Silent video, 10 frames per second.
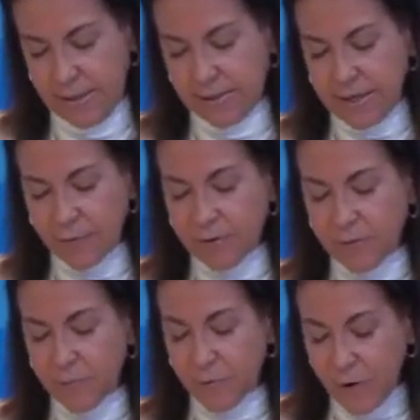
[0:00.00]

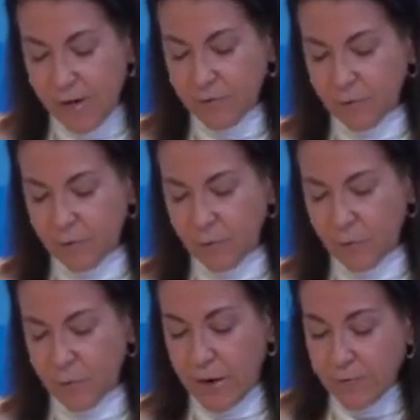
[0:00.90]
terrorism thrives
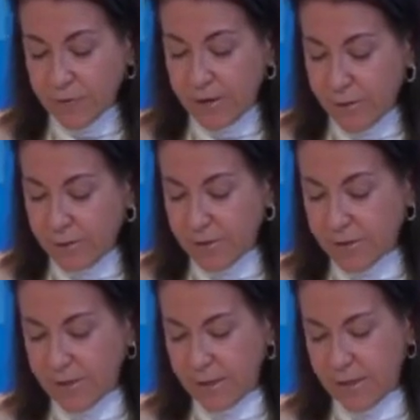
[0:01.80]
wherever there
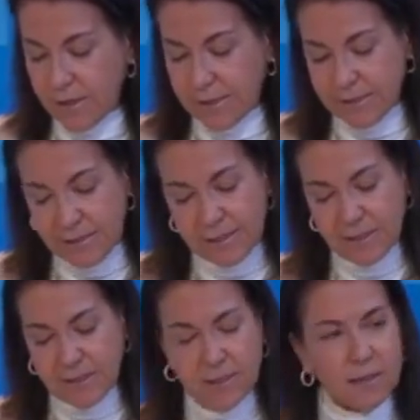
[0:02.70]
is a
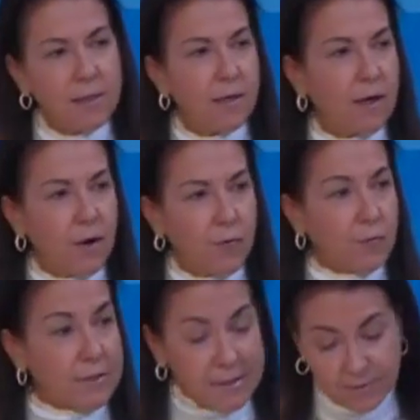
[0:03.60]
sense of
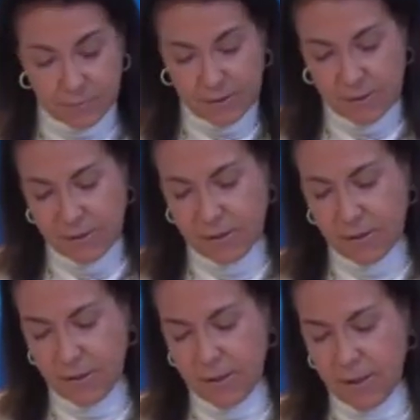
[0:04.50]
resentment,
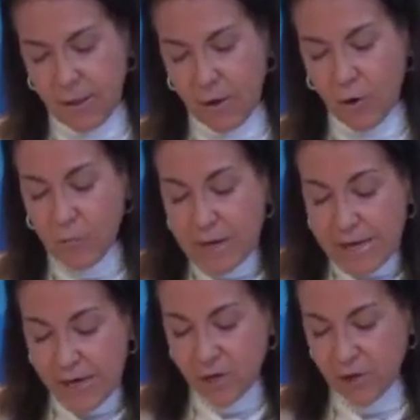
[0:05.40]

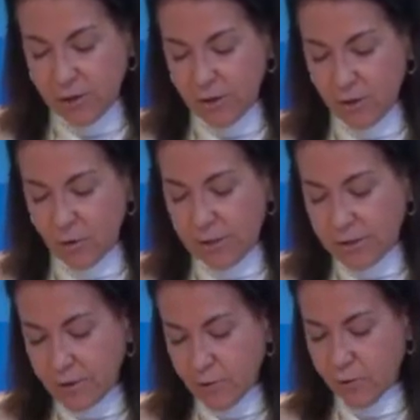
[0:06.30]
humiliation or
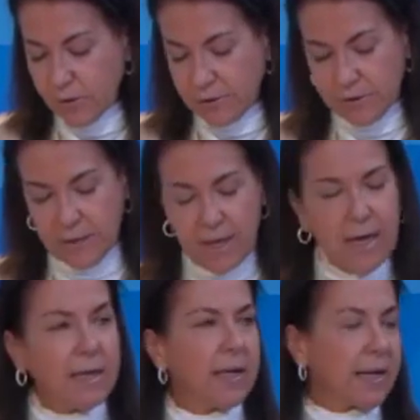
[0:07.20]
exclusion,
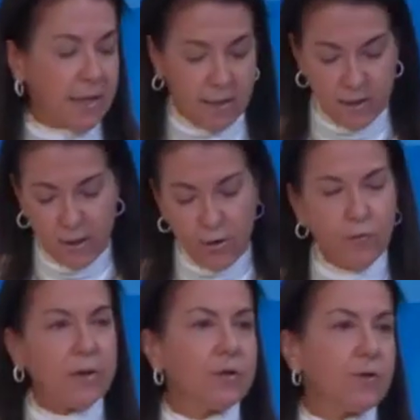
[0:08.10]
and lack
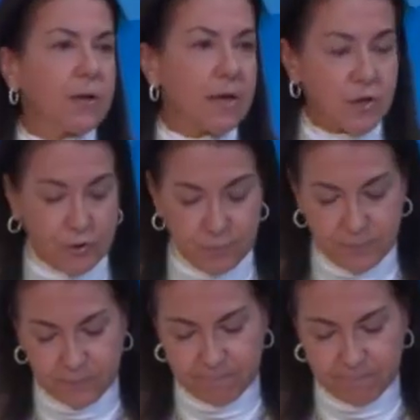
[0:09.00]
of education.